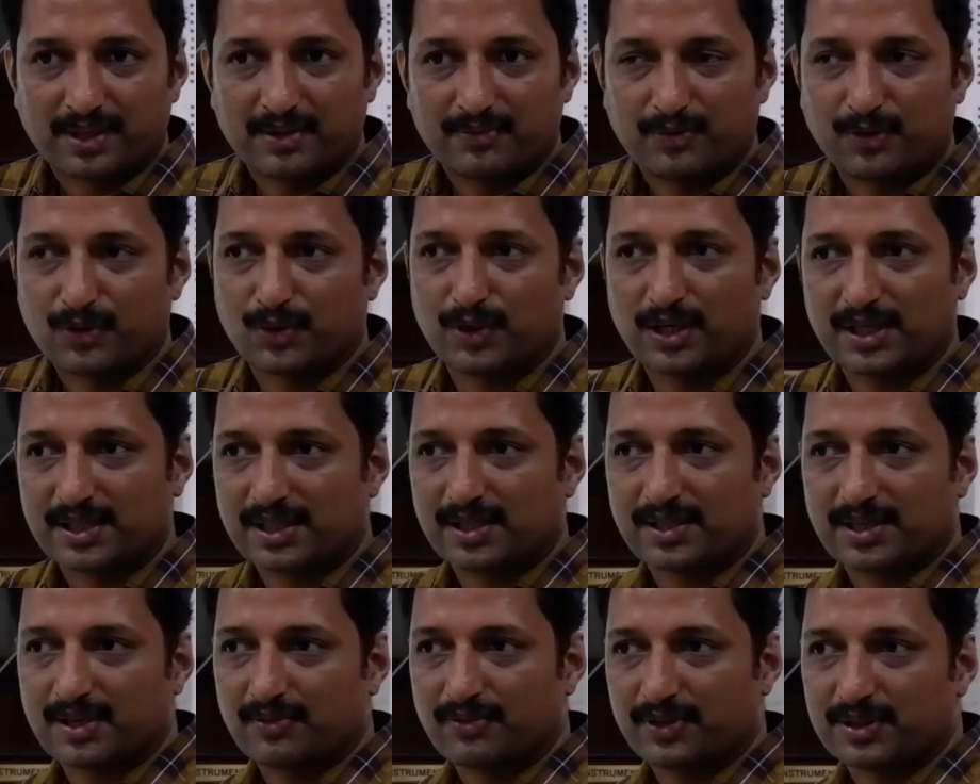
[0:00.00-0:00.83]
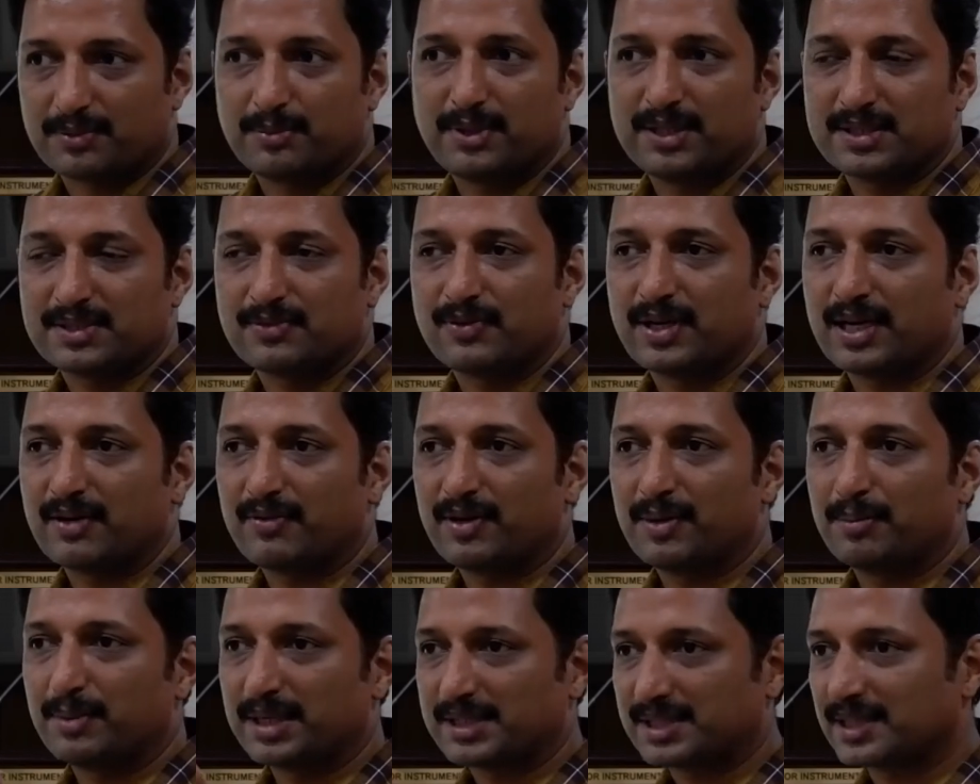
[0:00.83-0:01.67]
Photoelectric effect means we have
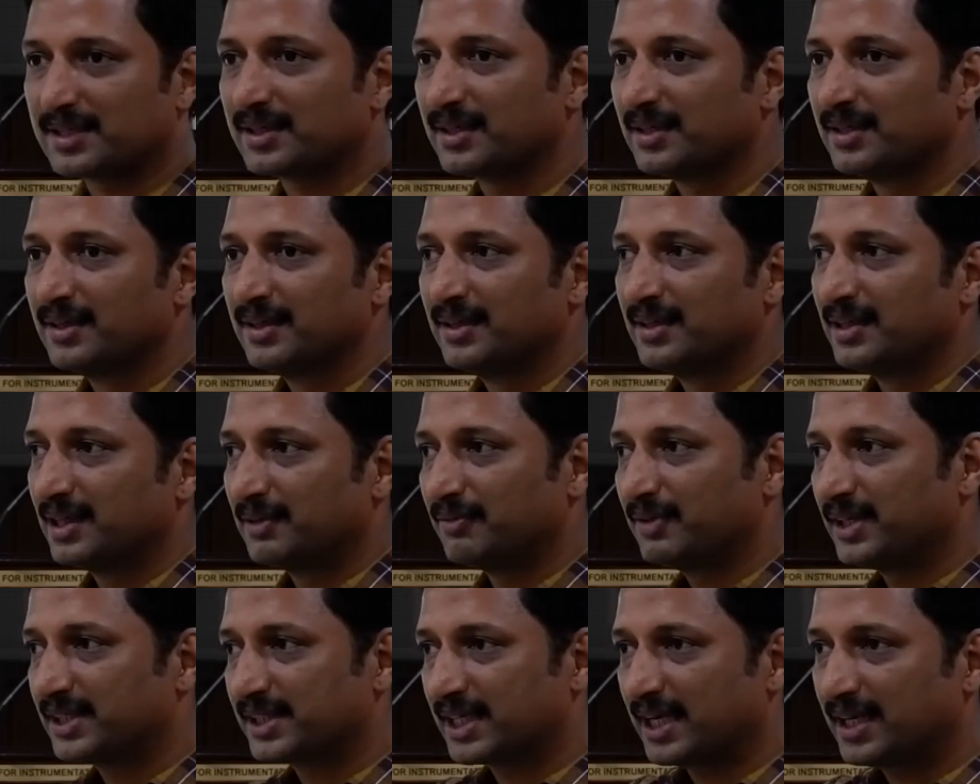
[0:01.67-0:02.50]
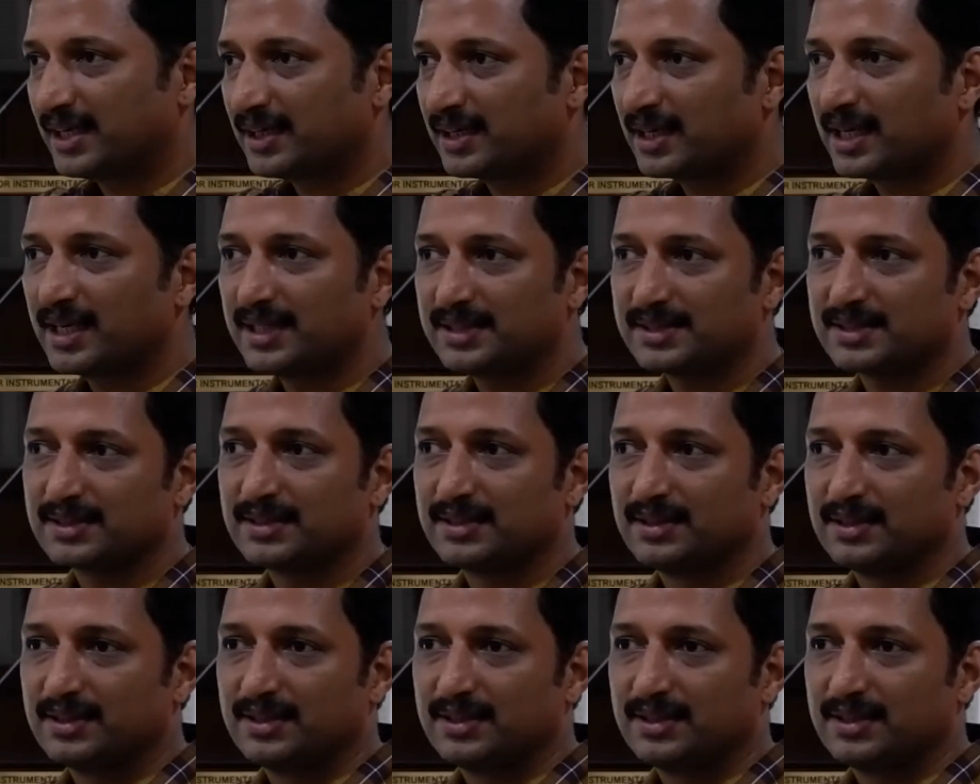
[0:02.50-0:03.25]
a metal and we shine light,